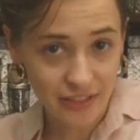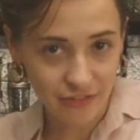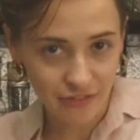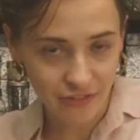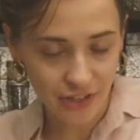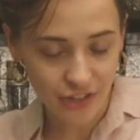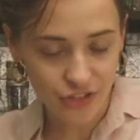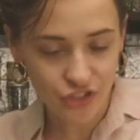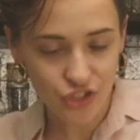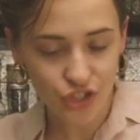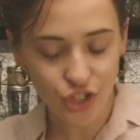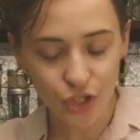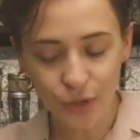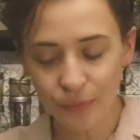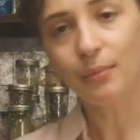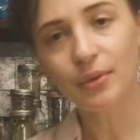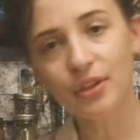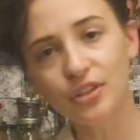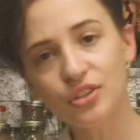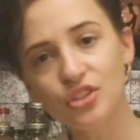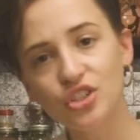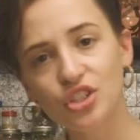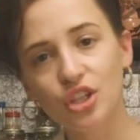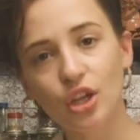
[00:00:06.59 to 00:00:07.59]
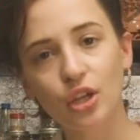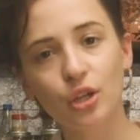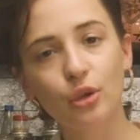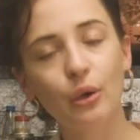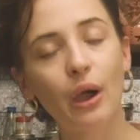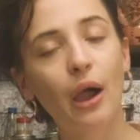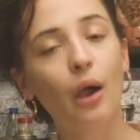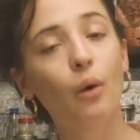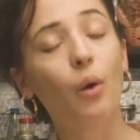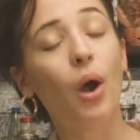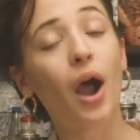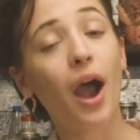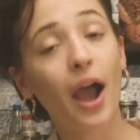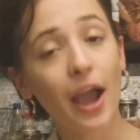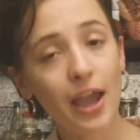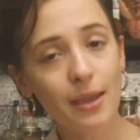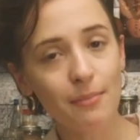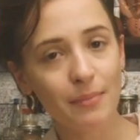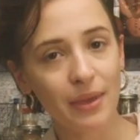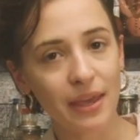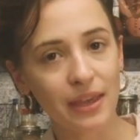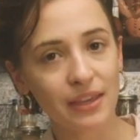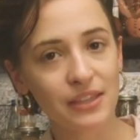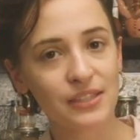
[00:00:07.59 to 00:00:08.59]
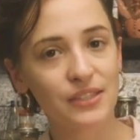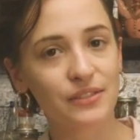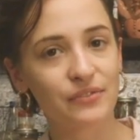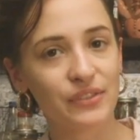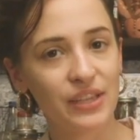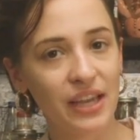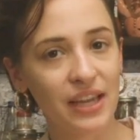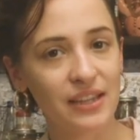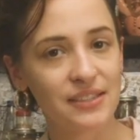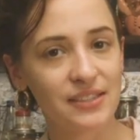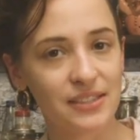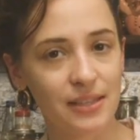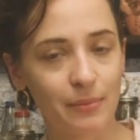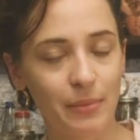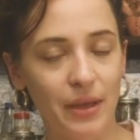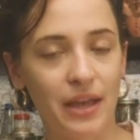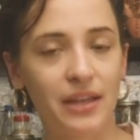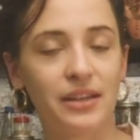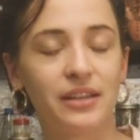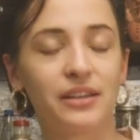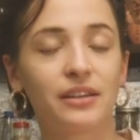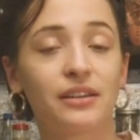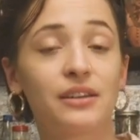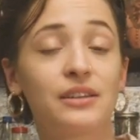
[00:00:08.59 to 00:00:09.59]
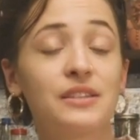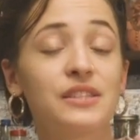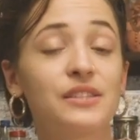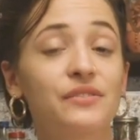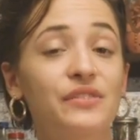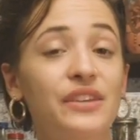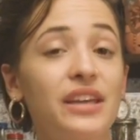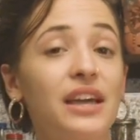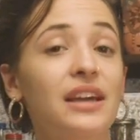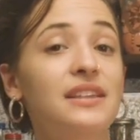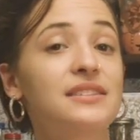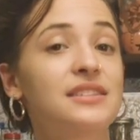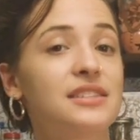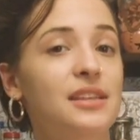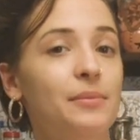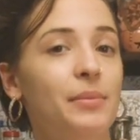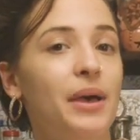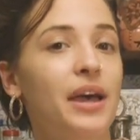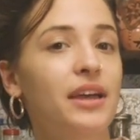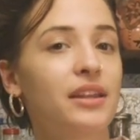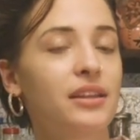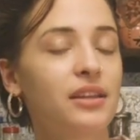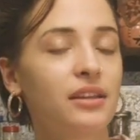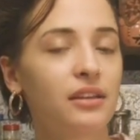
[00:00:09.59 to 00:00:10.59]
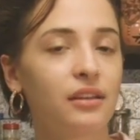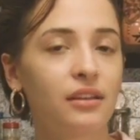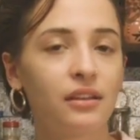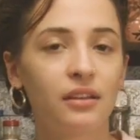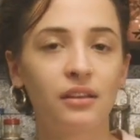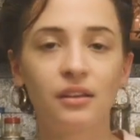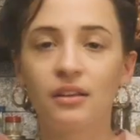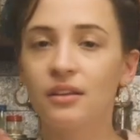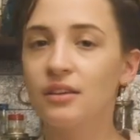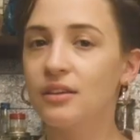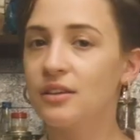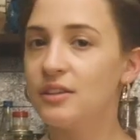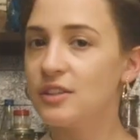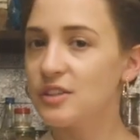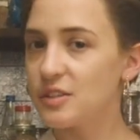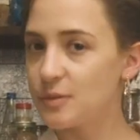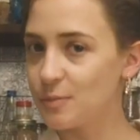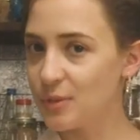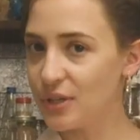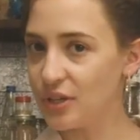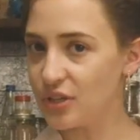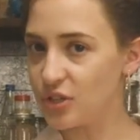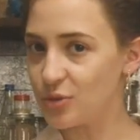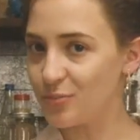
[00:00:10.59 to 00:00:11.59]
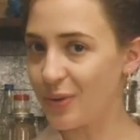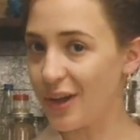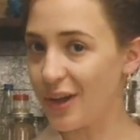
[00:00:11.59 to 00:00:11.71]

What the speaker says: adventure. I'm gonna show you how I make Sfeeha Spinach. Sfeeha Spinach, spinach